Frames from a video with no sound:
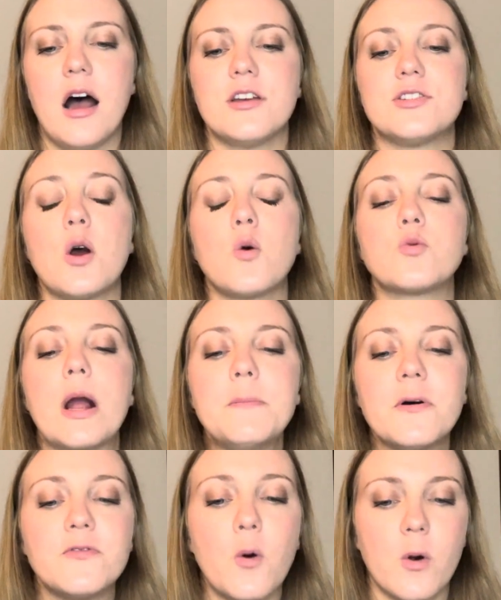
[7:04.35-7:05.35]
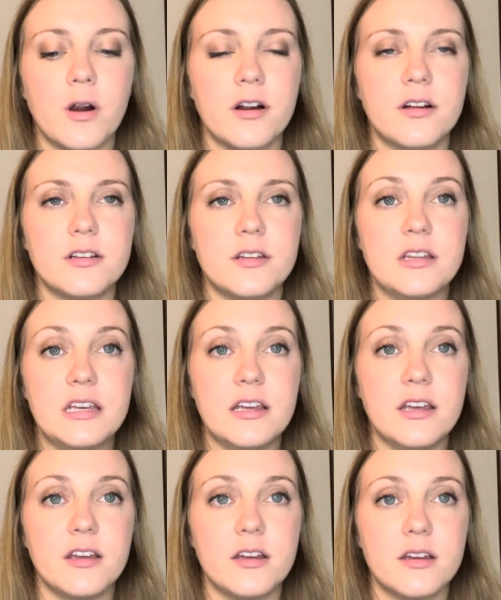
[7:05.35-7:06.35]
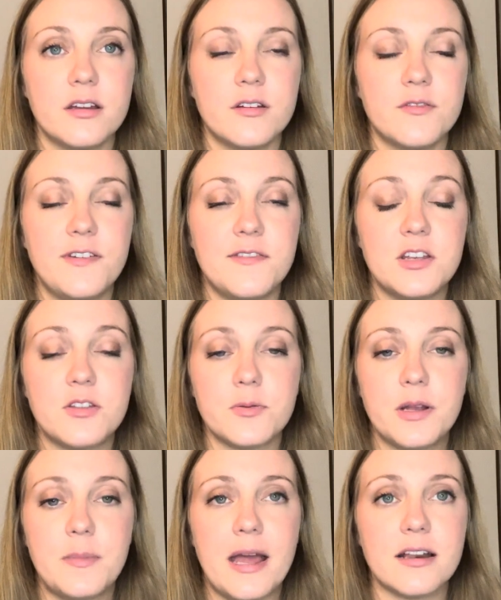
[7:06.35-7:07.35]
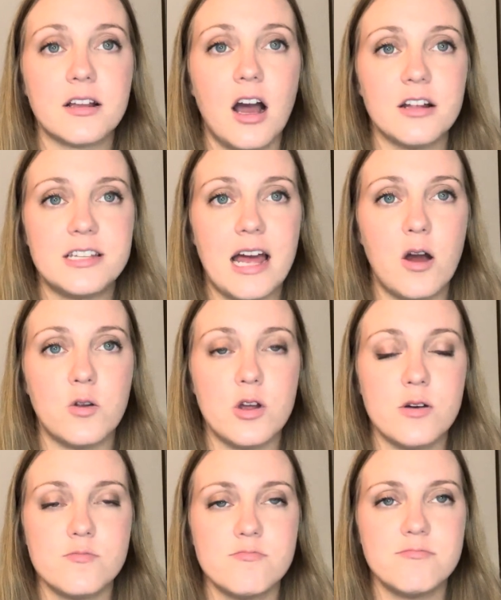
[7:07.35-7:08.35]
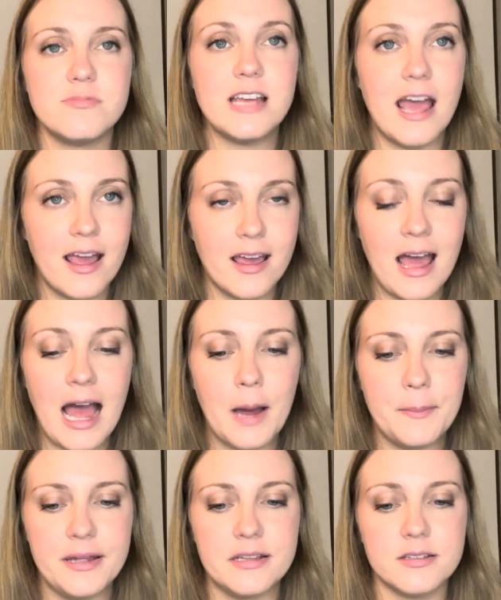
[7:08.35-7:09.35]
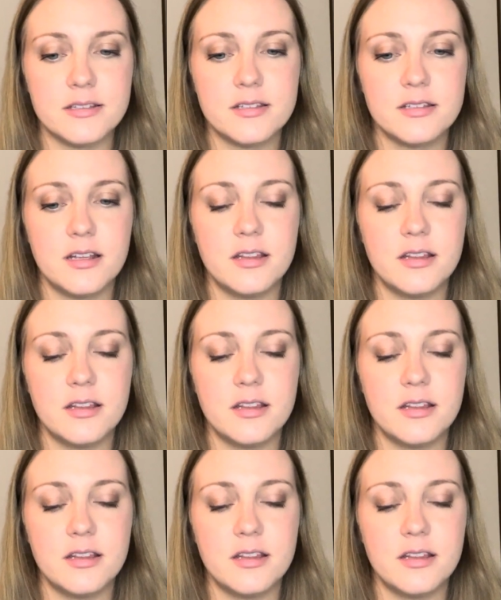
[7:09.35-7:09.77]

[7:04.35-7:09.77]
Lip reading: So right before the 53-man cutdown day happens,